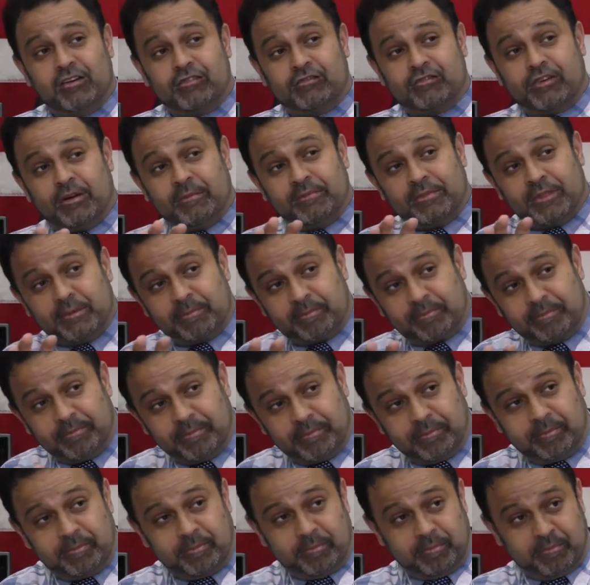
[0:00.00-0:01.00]
from the
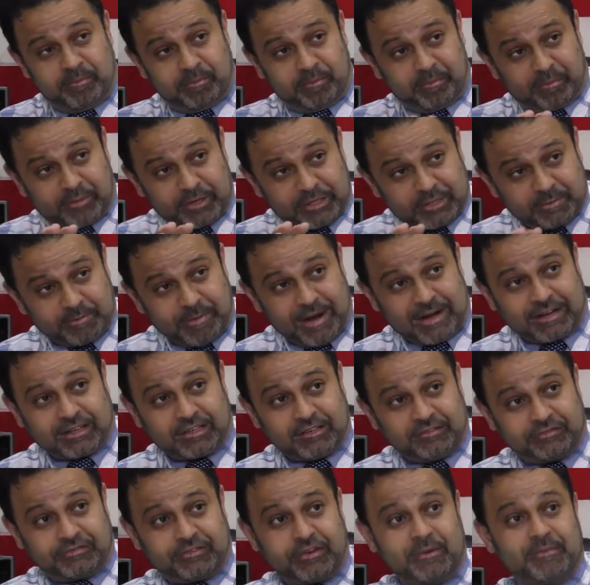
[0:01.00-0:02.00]

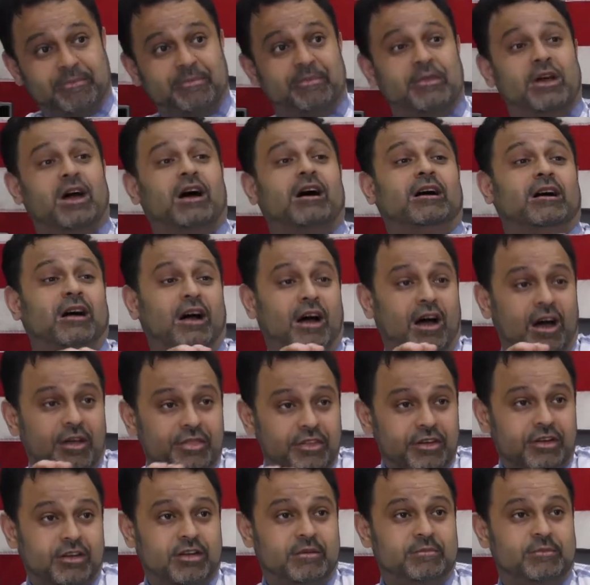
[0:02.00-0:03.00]
perspective from
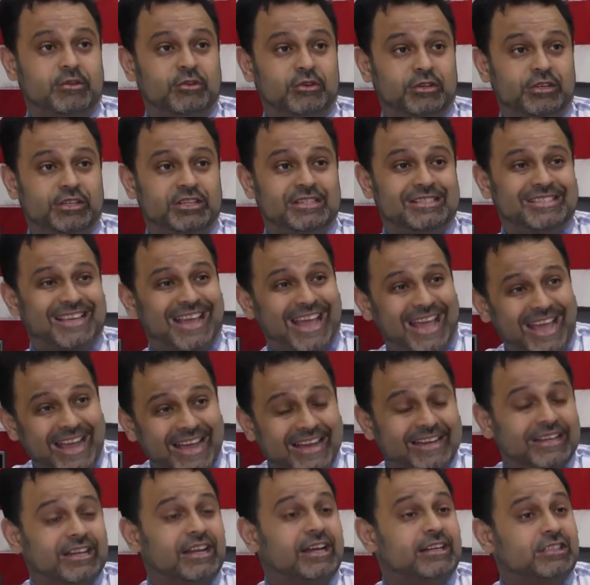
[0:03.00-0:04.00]
other communities
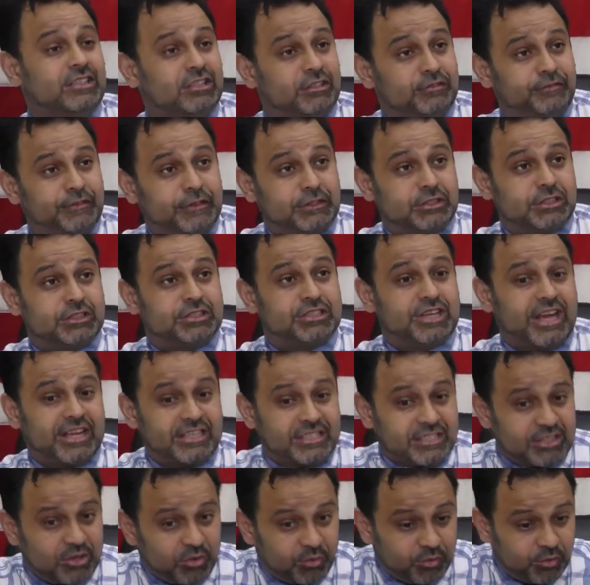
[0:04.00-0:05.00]
and elected officials,
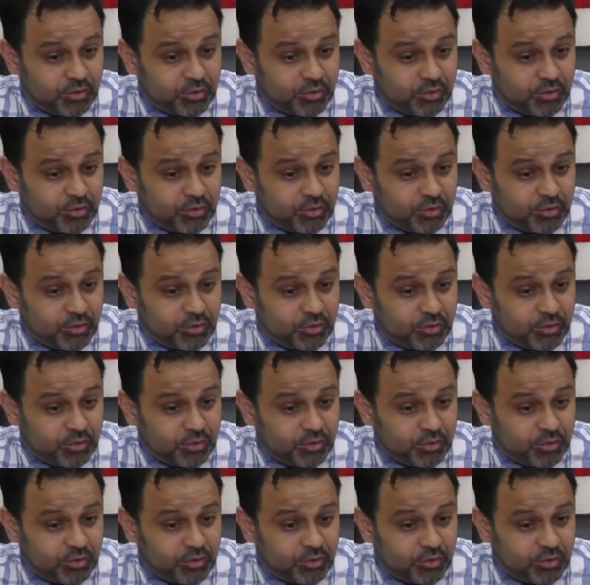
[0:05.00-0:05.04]
yes,